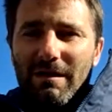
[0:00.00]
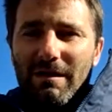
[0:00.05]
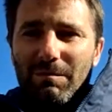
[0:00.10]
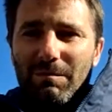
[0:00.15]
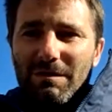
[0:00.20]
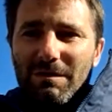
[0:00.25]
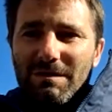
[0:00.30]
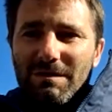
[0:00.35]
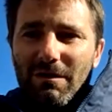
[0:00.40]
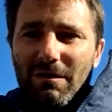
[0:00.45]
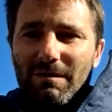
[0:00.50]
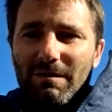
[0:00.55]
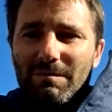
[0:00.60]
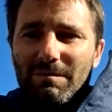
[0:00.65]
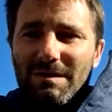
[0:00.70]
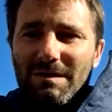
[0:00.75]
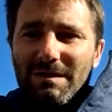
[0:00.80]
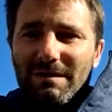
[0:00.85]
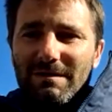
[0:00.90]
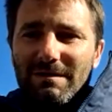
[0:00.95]
a couple of
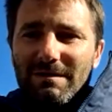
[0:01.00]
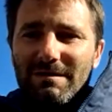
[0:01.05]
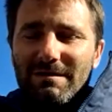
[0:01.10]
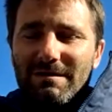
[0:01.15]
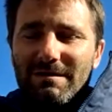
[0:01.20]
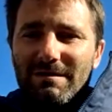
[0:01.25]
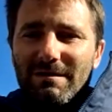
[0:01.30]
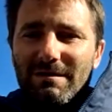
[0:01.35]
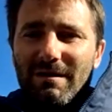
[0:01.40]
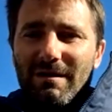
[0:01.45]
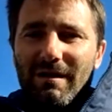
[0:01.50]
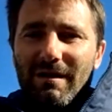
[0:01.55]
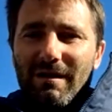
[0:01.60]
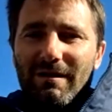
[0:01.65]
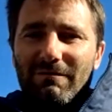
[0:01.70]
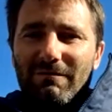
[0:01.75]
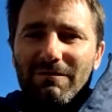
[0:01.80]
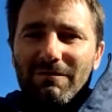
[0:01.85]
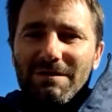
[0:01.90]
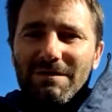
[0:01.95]
times since
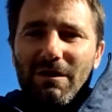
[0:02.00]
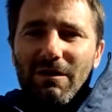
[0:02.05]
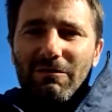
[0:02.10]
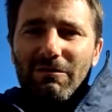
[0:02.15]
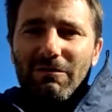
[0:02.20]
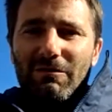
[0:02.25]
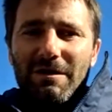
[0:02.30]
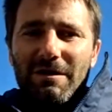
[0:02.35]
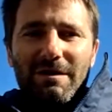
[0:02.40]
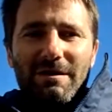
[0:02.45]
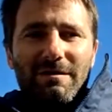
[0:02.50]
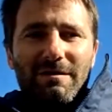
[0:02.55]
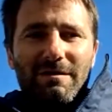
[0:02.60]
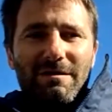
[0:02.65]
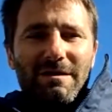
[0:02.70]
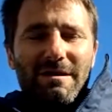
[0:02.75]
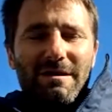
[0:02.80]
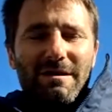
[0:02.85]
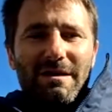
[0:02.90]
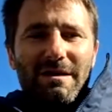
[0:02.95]
retiring,
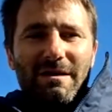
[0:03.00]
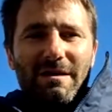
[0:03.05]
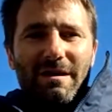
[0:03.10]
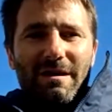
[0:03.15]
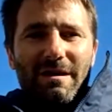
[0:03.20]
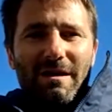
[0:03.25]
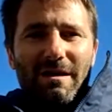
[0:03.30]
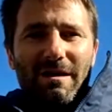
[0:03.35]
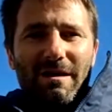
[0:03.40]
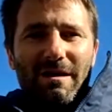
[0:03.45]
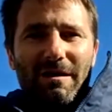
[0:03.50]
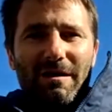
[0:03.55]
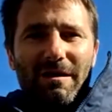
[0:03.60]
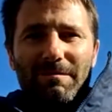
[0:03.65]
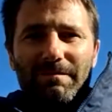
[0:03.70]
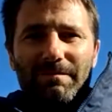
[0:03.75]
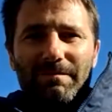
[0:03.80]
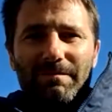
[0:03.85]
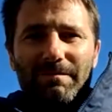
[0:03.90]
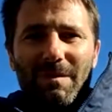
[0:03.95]
and
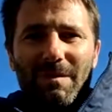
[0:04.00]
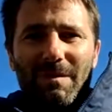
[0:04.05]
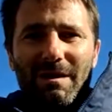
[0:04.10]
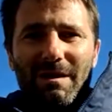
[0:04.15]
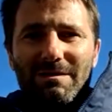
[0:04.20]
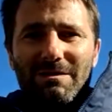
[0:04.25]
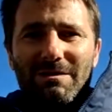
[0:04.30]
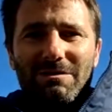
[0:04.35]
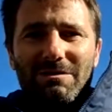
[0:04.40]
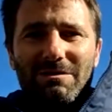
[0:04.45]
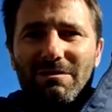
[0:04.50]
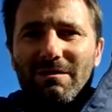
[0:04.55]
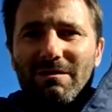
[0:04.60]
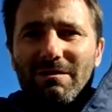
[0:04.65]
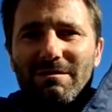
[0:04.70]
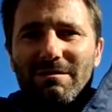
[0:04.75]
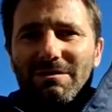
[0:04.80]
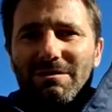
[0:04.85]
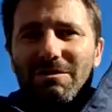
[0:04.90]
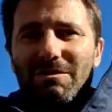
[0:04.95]
yeah, it's
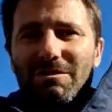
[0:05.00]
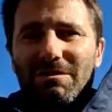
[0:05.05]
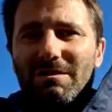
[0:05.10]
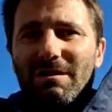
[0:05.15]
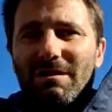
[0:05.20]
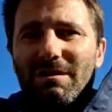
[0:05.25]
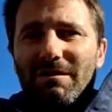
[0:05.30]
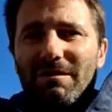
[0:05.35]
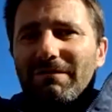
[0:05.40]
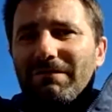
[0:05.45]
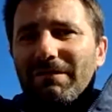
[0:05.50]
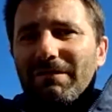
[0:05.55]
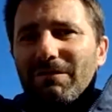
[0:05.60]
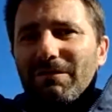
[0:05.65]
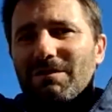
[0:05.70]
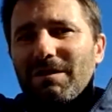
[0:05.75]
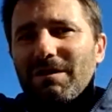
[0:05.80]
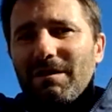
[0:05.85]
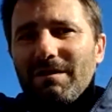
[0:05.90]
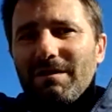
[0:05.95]
just kind of
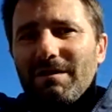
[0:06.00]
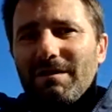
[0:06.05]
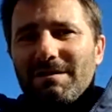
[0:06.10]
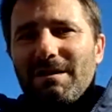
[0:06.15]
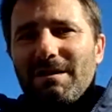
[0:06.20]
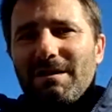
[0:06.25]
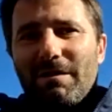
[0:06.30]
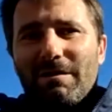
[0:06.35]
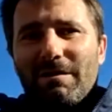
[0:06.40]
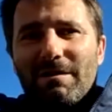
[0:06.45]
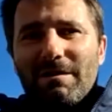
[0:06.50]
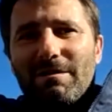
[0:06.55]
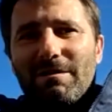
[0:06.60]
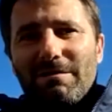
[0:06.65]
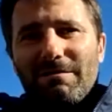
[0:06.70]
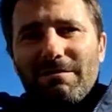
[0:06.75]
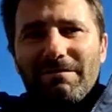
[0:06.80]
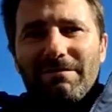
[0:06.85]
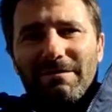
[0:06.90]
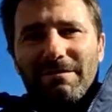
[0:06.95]
feels like there's another kind
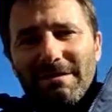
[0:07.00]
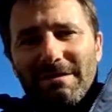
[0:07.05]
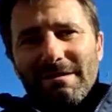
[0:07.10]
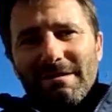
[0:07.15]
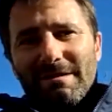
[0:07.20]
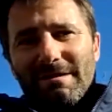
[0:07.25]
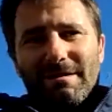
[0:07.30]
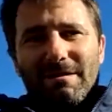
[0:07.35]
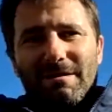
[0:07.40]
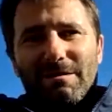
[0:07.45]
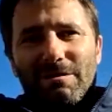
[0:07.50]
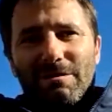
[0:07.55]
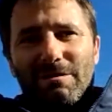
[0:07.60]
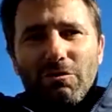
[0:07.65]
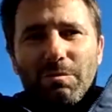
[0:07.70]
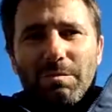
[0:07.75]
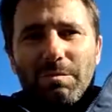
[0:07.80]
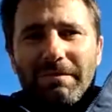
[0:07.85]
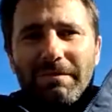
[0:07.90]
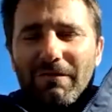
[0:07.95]
of
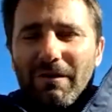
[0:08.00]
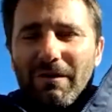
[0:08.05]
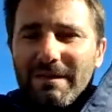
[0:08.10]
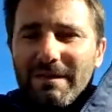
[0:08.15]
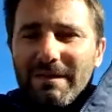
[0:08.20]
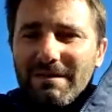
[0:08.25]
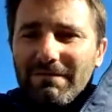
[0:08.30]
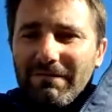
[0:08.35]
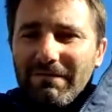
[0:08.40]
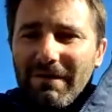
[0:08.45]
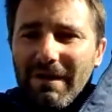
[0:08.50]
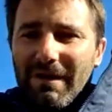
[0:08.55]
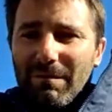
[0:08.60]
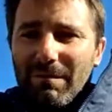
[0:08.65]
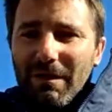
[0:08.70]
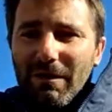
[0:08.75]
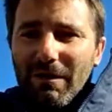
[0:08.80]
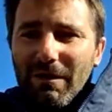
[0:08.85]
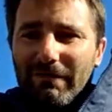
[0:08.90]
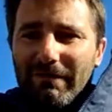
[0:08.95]
group of friends and
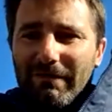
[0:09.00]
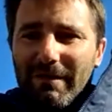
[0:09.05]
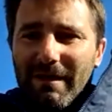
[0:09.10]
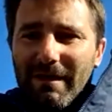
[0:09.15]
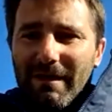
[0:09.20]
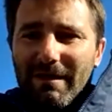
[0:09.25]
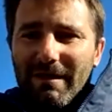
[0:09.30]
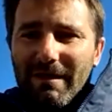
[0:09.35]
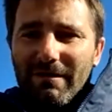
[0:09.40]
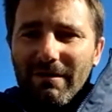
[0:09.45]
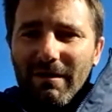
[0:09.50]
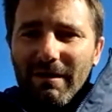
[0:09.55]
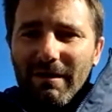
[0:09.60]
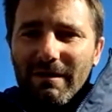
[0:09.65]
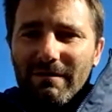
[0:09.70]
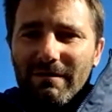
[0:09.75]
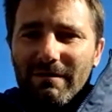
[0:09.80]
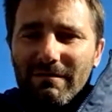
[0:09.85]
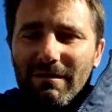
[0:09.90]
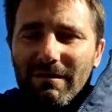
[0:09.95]
family over there that I
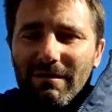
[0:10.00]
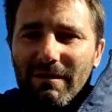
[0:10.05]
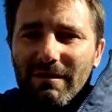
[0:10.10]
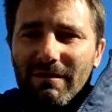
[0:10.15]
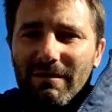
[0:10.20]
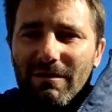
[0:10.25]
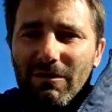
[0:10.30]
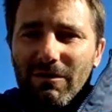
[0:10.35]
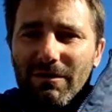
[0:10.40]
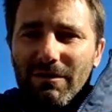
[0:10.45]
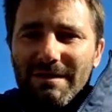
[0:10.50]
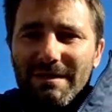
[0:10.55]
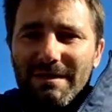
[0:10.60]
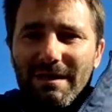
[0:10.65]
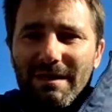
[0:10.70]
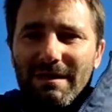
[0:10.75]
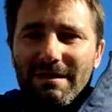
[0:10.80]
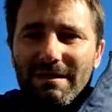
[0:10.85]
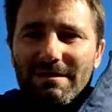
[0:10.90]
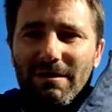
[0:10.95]
can go and
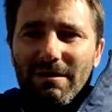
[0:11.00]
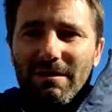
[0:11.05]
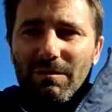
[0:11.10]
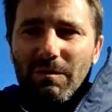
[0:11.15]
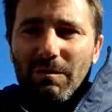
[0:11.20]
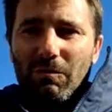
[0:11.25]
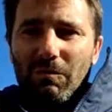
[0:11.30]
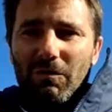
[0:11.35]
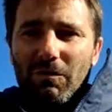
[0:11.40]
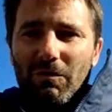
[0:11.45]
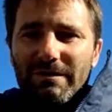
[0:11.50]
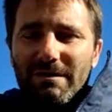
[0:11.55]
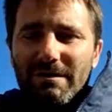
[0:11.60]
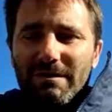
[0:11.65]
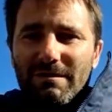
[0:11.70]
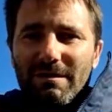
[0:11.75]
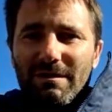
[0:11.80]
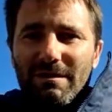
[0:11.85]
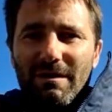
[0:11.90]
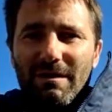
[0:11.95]
see anytime I want,
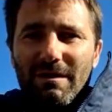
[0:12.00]
and